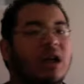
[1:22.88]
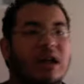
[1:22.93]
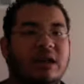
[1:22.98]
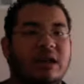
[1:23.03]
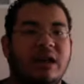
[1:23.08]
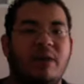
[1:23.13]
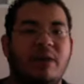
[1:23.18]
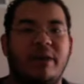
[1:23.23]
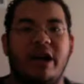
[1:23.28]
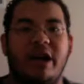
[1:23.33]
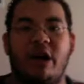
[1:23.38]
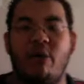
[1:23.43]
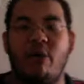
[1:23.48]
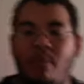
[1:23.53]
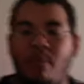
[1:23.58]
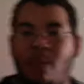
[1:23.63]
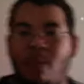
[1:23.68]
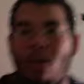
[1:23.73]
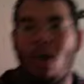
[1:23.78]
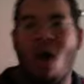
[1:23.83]
there we go.
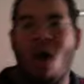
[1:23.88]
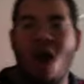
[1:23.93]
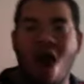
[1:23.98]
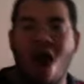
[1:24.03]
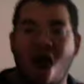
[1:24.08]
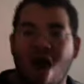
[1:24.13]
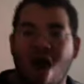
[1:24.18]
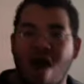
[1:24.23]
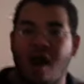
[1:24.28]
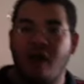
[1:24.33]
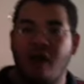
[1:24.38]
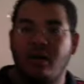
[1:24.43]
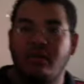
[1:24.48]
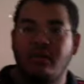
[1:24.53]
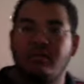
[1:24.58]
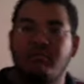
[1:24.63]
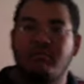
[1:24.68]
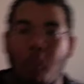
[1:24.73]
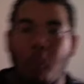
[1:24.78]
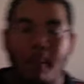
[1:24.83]

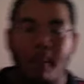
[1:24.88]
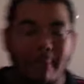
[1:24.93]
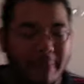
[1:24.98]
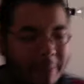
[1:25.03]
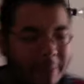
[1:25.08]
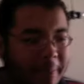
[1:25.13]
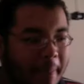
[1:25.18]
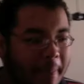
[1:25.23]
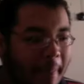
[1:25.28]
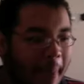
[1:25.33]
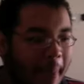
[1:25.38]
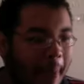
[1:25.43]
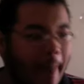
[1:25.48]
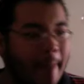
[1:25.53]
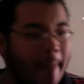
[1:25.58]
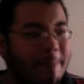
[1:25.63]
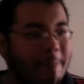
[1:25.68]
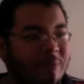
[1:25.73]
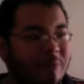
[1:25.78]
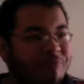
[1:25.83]

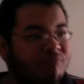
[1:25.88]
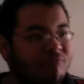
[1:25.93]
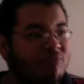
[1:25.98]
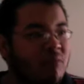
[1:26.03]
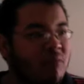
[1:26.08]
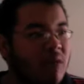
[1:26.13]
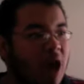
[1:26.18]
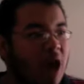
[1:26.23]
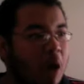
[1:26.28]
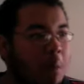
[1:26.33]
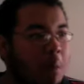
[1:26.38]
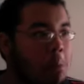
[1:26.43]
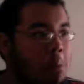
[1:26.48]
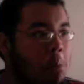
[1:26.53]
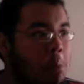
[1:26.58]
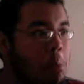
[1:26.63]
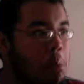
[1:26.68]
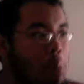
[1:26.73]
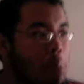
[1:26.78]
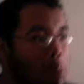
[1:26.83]
Mm. This
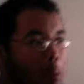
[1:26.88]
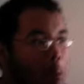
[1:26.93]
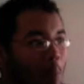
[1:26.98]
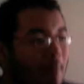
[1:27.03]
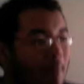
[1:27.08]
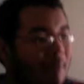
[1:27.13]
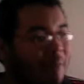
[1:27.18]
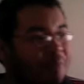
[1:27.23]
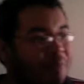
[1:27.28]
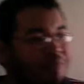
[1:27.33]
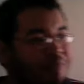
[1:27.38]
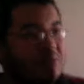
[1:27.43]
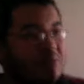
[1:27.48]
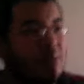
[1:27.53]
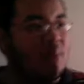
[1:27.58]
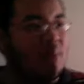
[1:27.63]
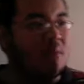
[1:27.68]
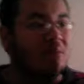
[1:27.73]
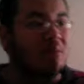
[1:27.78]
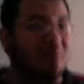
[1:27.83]
man just completed the
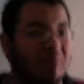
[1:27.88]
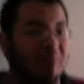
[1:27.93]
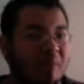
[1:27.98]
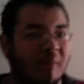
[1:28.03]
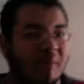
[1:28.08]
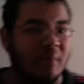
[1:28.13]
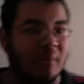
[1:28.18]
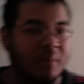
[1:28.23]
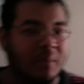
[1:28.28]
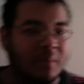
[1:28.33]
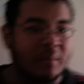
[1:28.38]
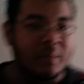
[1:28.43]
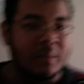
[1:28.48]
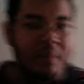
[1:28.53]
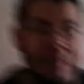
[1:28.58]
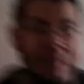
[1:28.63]
cinnamon challenge.